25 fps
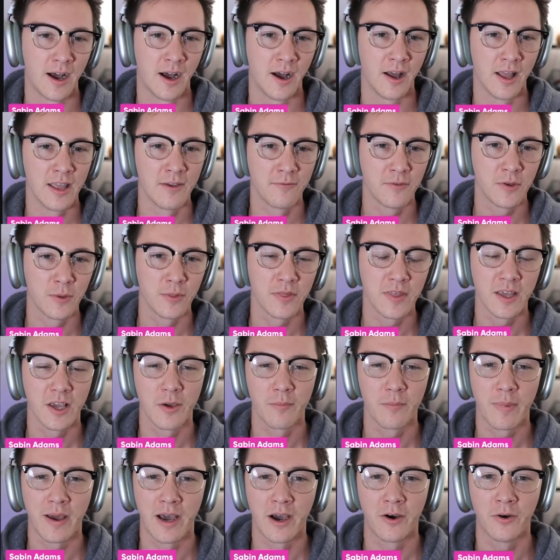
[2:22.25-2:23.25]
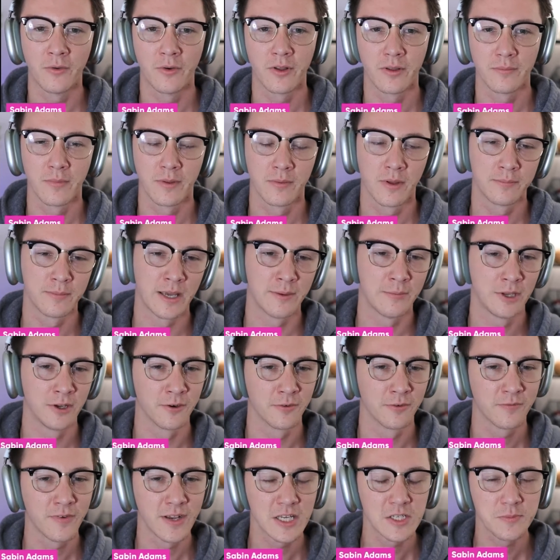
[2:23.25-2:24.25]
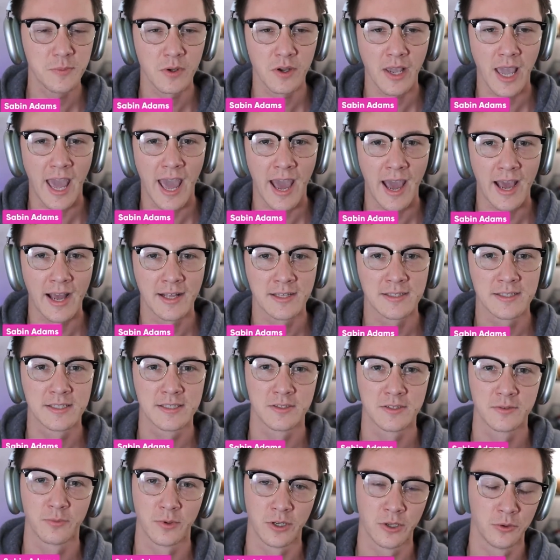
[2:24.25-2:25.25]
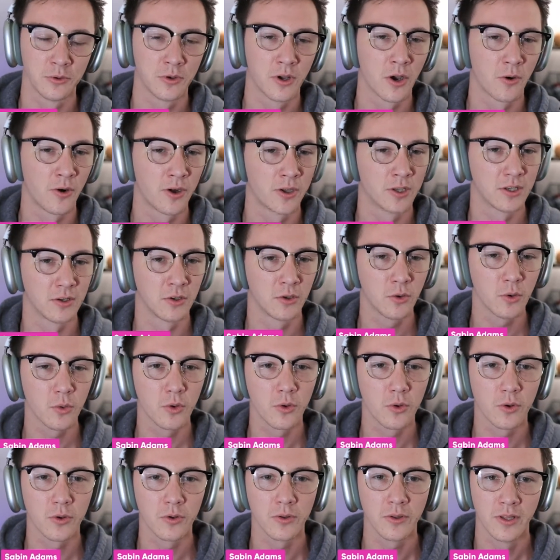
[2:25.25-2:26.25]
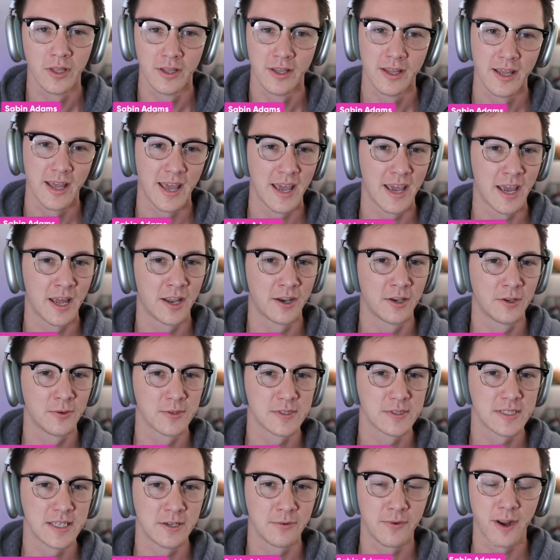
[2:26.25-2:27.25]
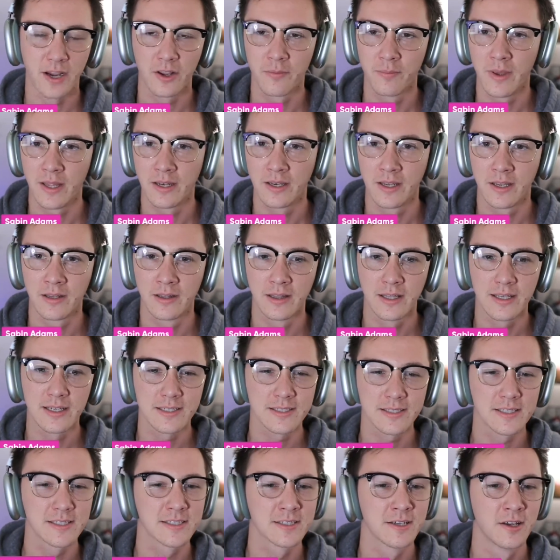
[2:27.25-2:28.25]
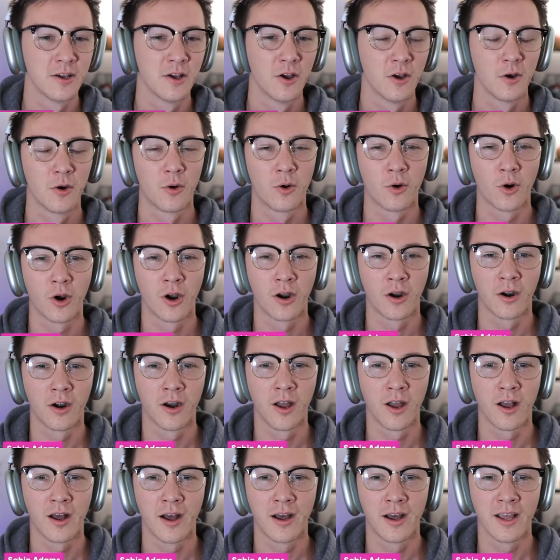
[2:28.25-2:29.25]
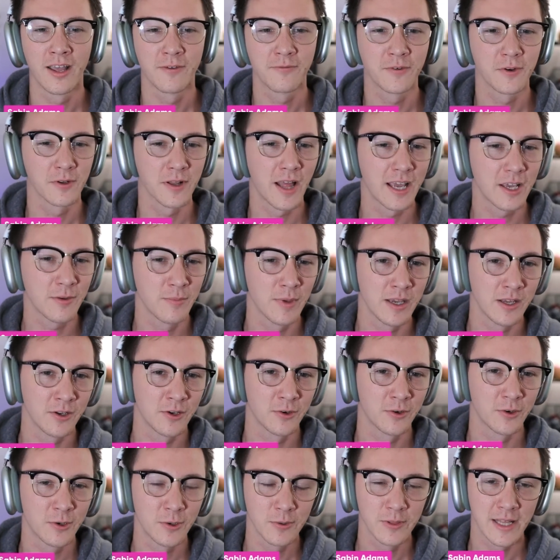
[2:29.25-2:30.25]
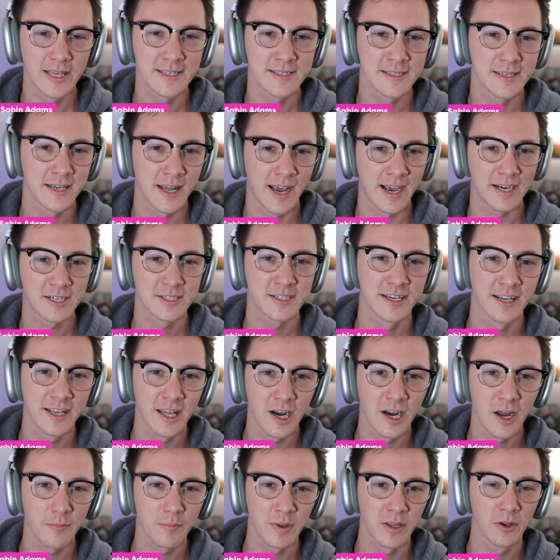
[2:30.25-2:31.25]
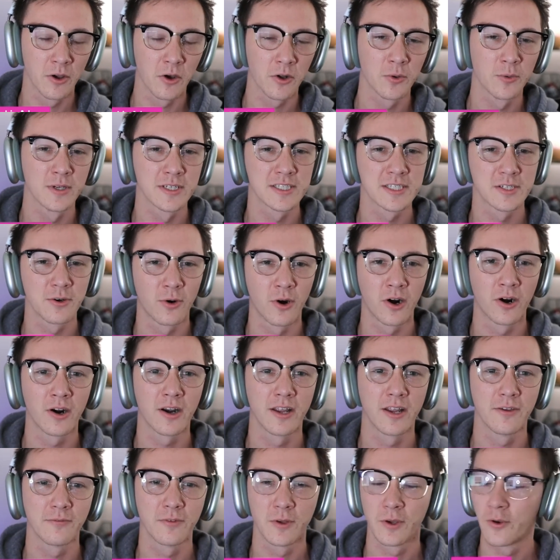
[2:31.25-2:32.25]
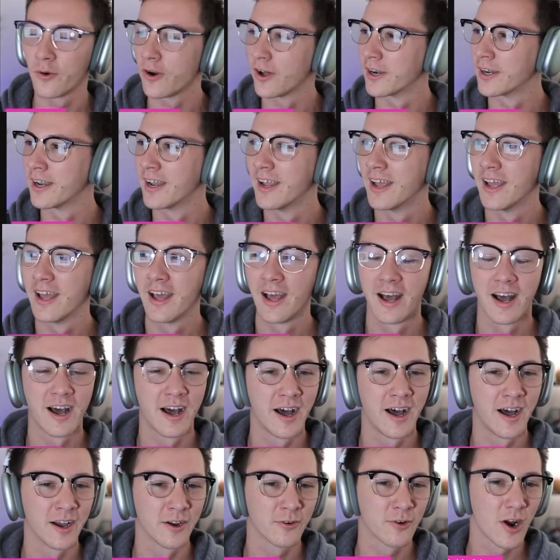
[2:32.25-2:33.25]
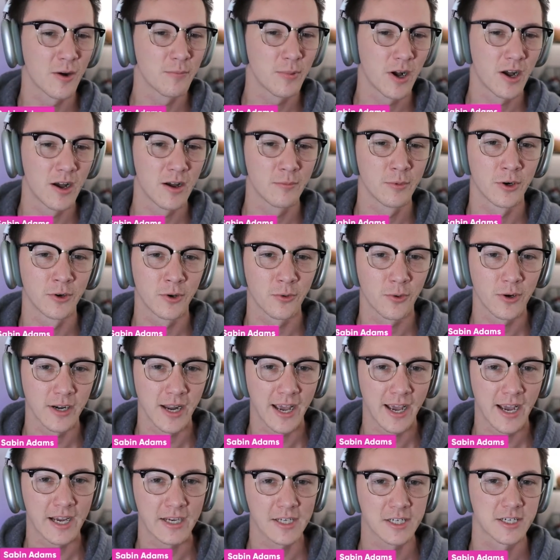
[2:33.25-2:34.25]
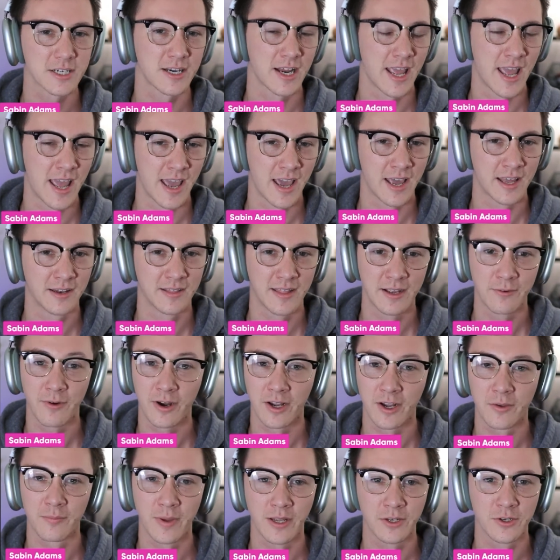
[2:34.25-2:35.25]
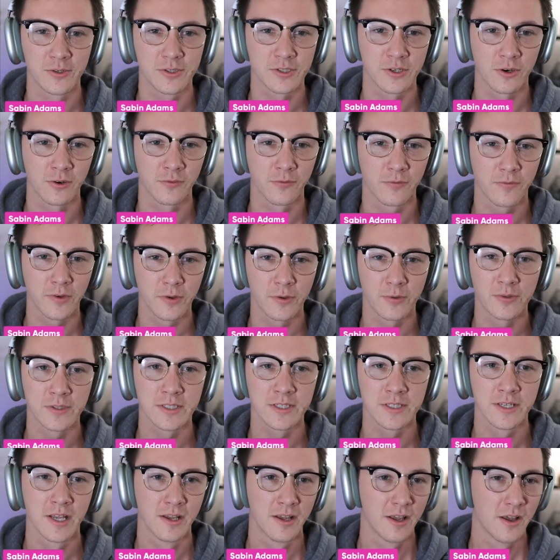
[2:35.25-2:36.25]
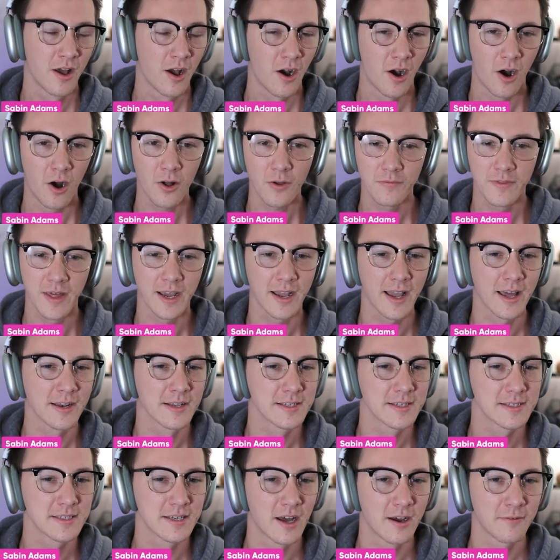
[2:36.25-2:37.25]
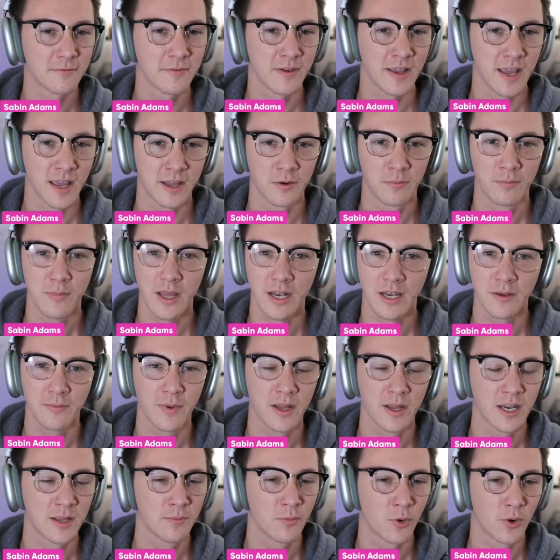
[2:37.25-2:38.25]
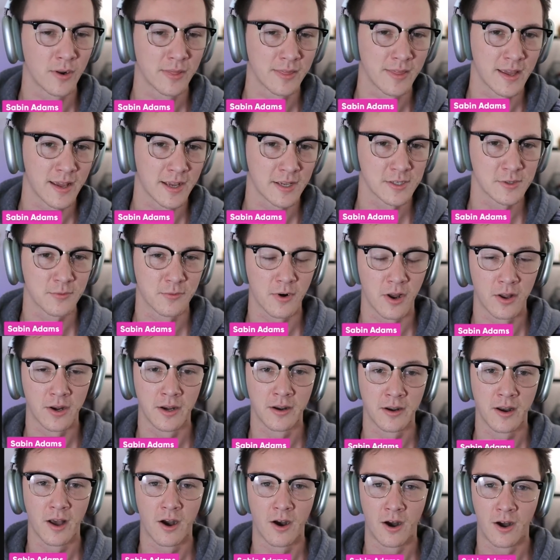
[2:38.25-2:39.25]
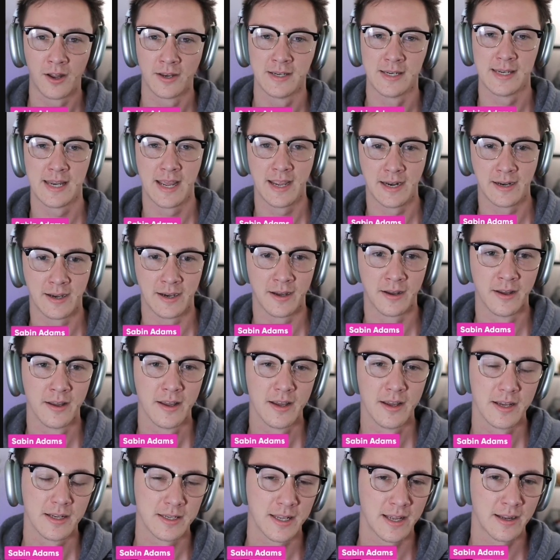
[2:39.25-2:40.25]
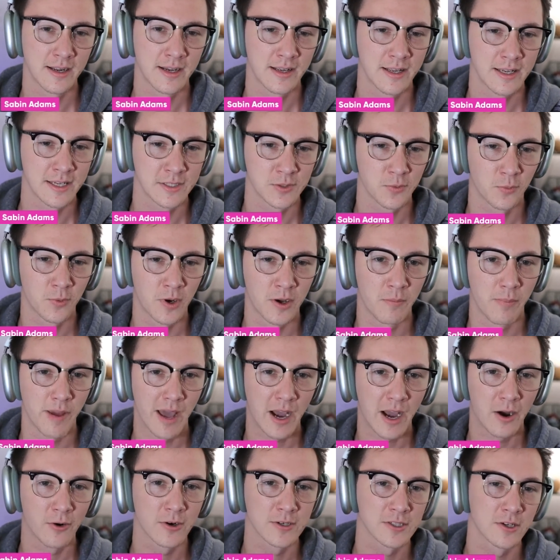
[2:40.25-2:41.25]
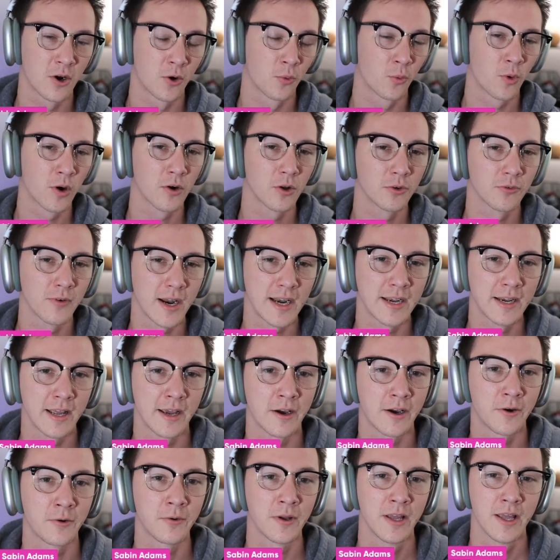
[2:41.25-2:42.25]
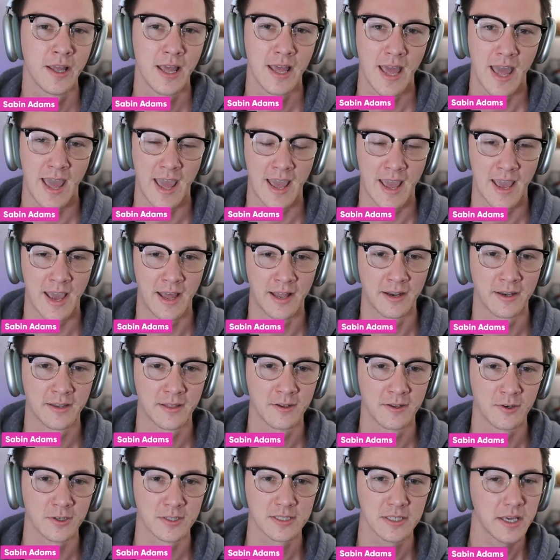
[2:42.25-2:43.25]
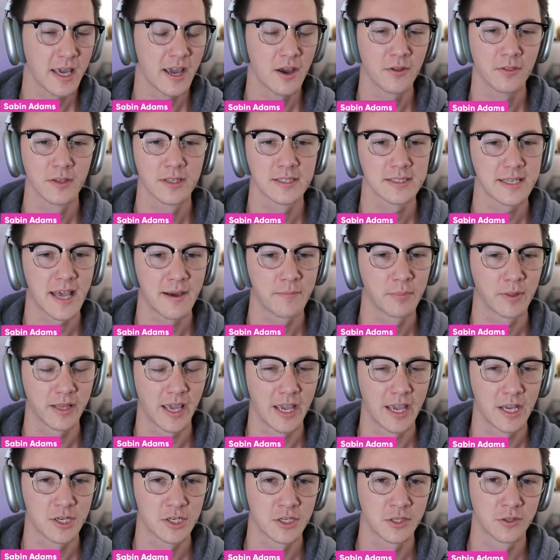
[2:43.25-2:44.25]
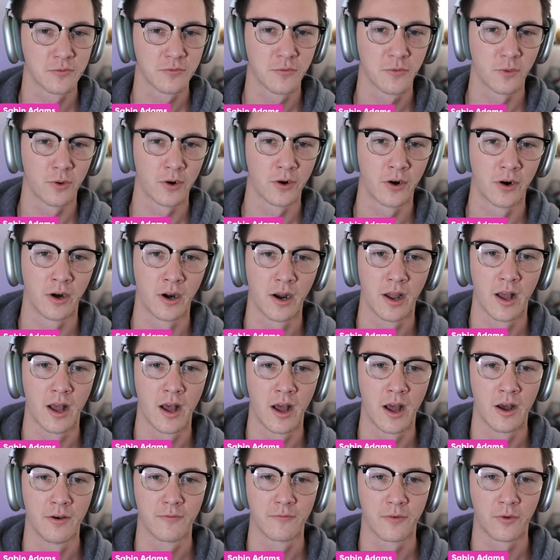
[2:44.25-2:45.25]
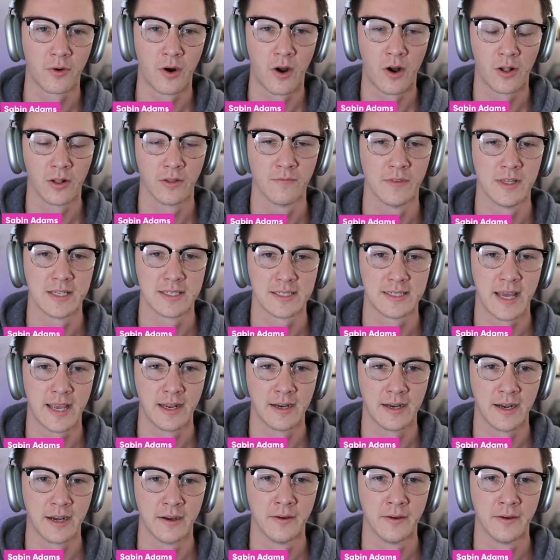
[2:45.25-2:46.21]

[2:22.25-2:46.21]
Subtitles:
If you think about maybe your Facebook ads, when you go onto Google and you see recommended lists, or if you're like me and you're too lazy to actually get up and go to a store, if you go on Grubhub or DoorDash and they recommend you certain foods, all of that kind of stuff and many, many more things run on data. Data is what powers our world right now, and there's countless applications for all of this data.